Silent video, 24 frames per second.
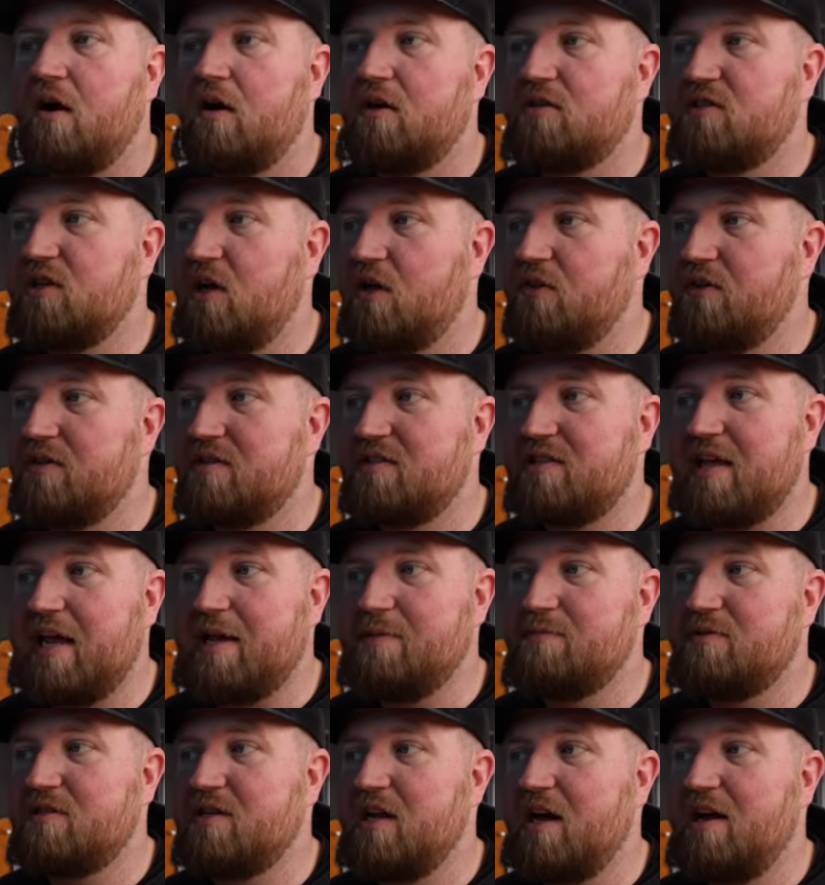It's all the
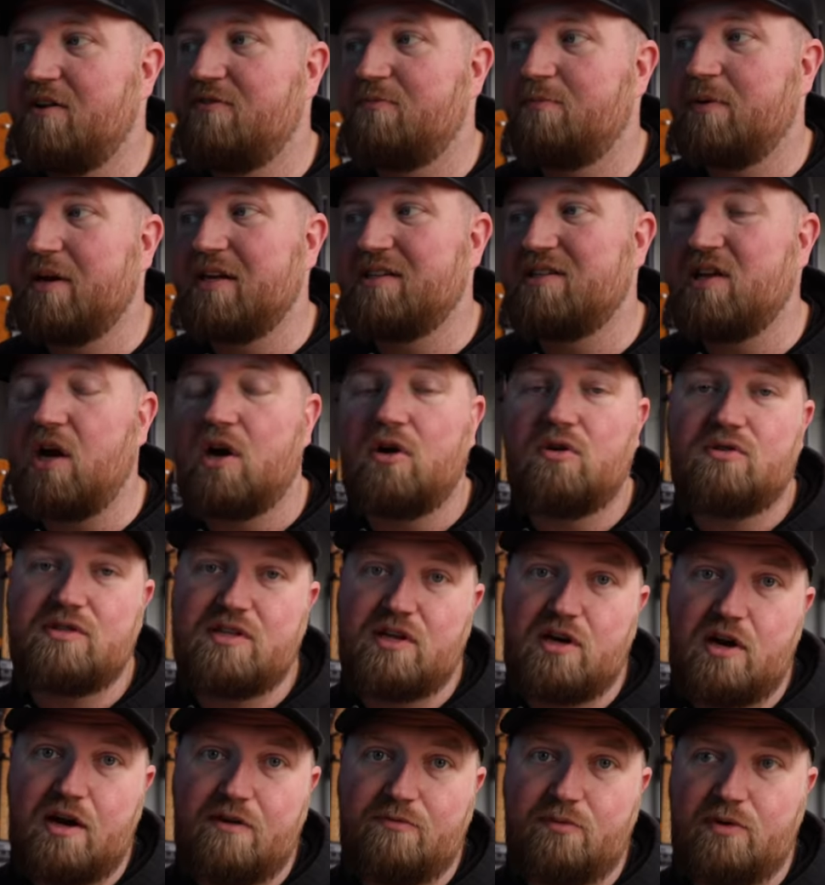same stuff, but it toggles
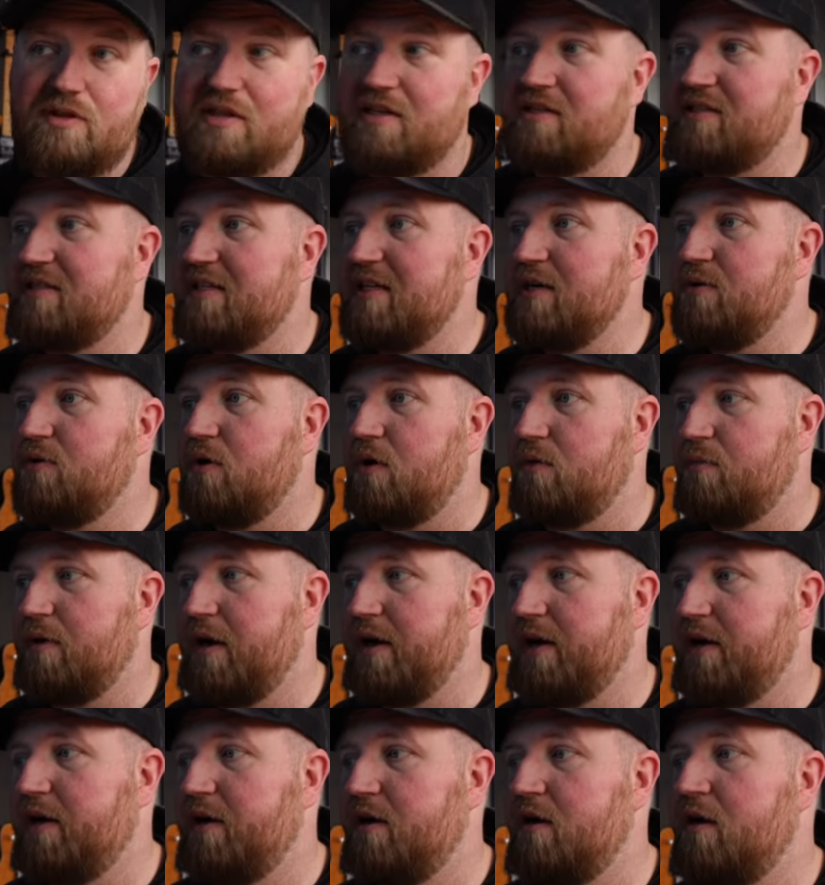it off with a 0 right
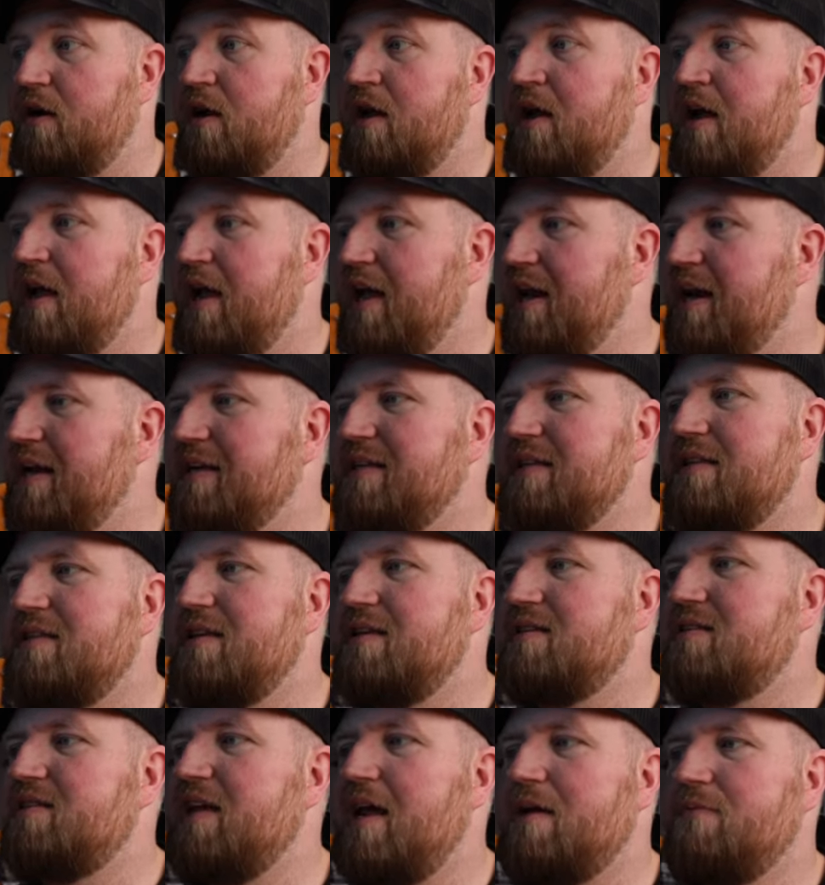here. And I did the
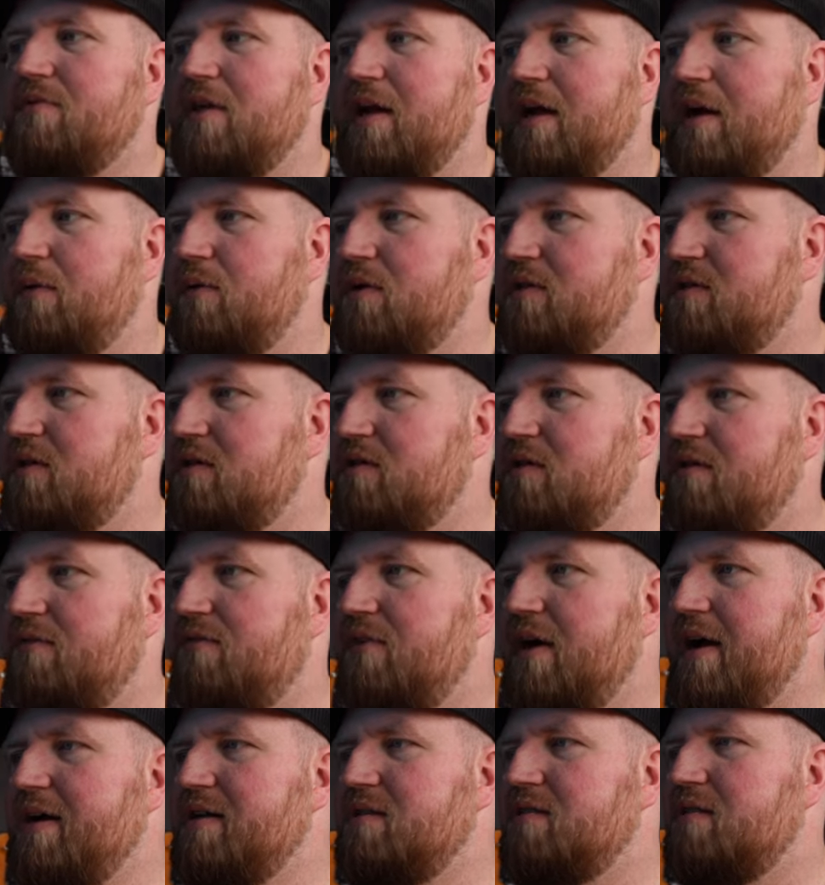same thing. I went to
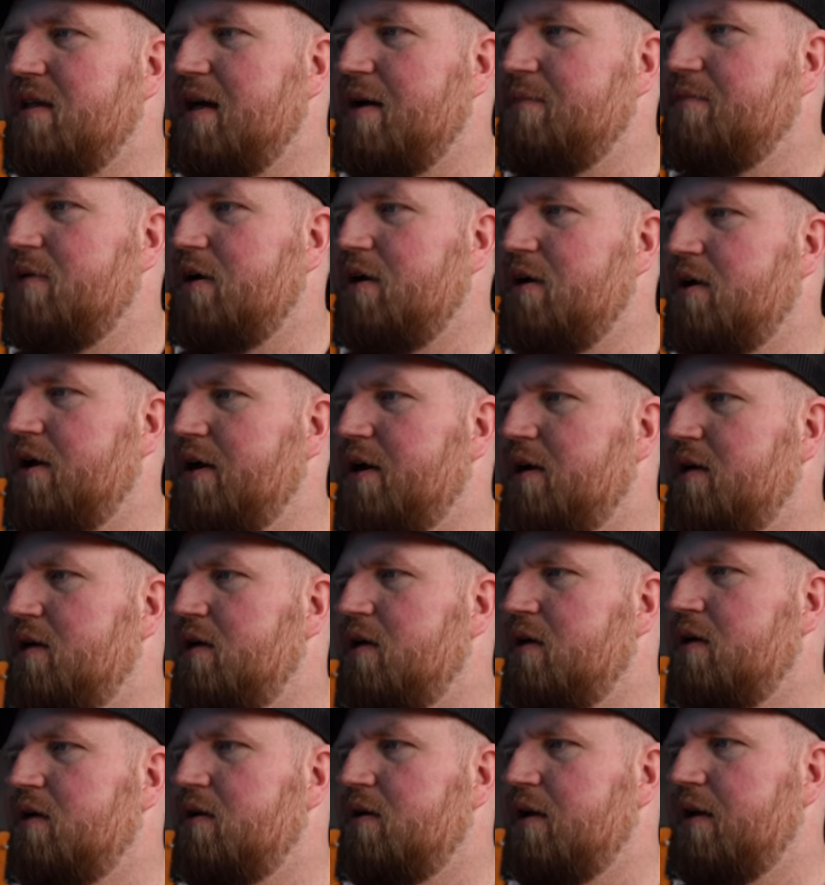device library.
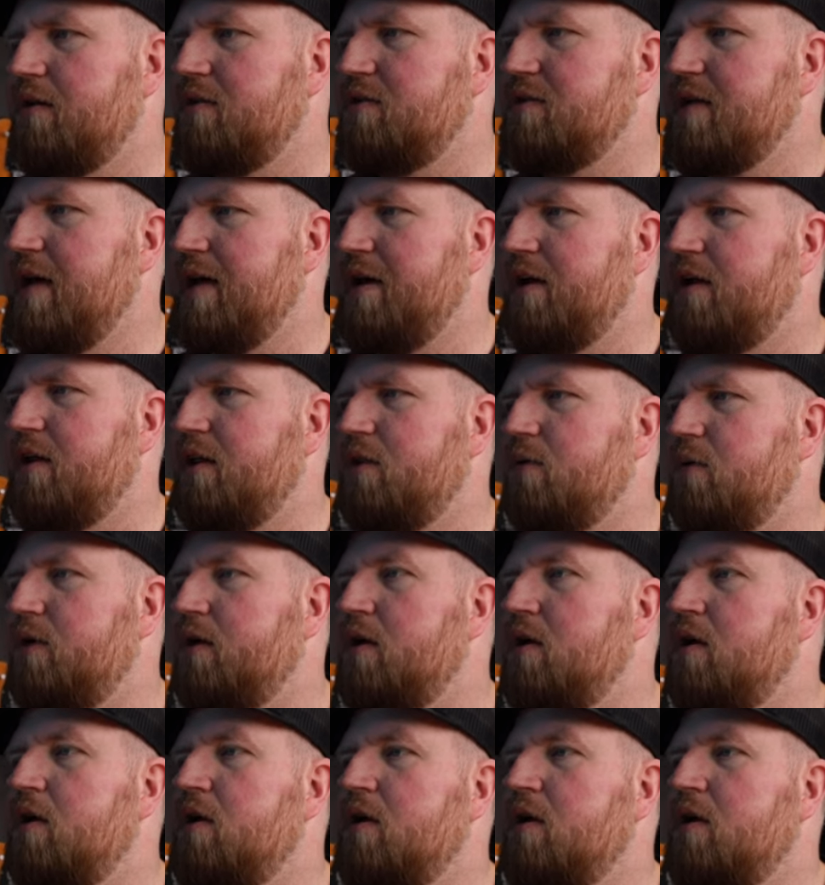Yeah, let's add another one.